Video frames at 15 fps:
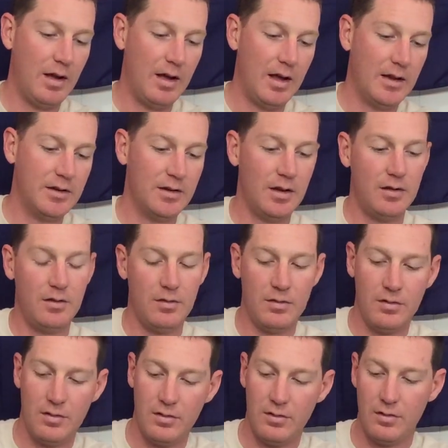under
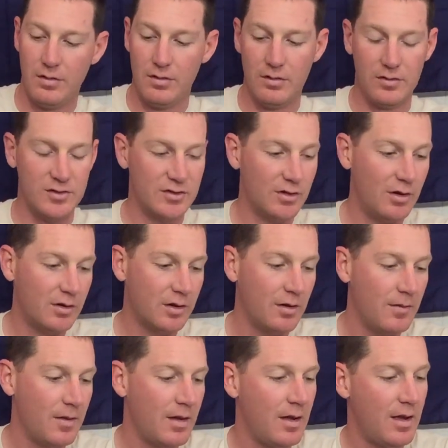the stock,
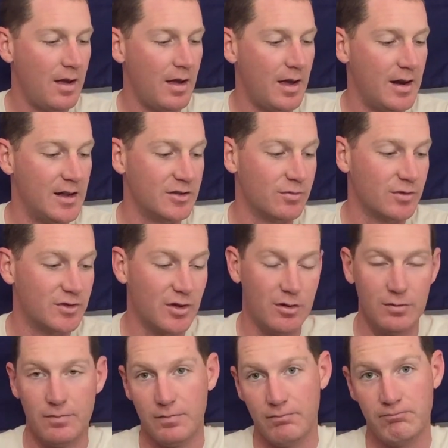and as a
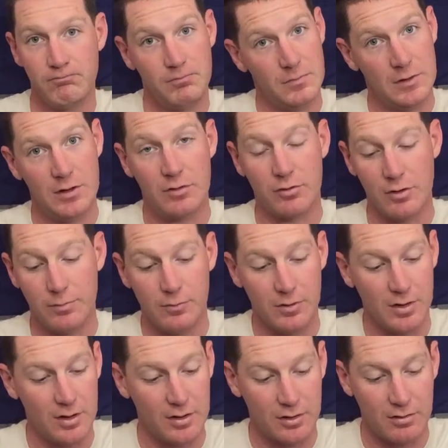result, your group will
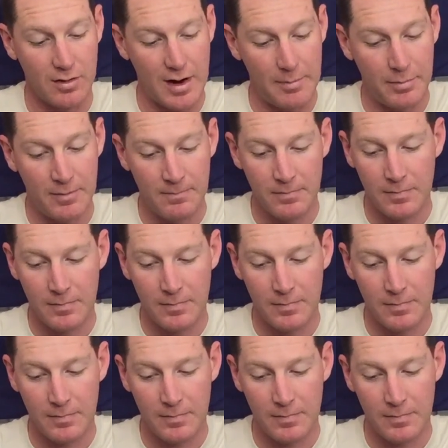go to crap.